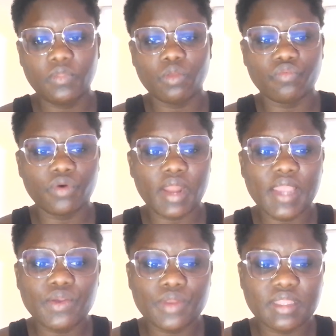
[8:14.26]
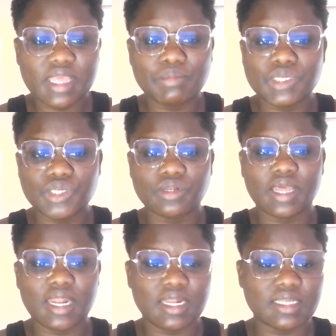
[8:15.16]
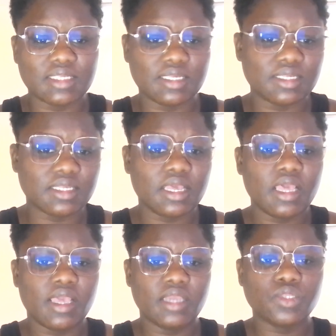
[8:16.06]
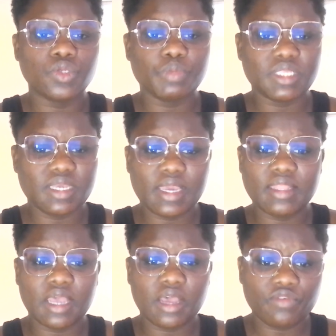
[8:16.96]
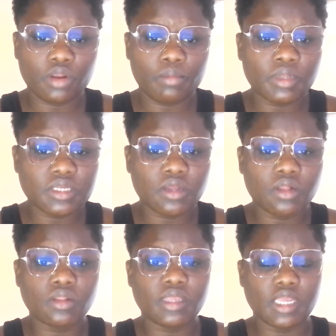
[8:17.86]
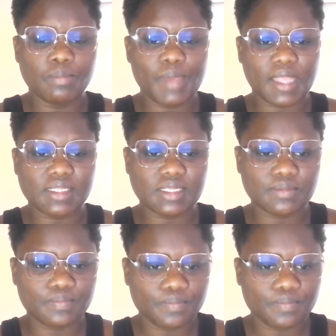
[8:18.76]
for accurate emission analysis and to mitigate environmental impacts.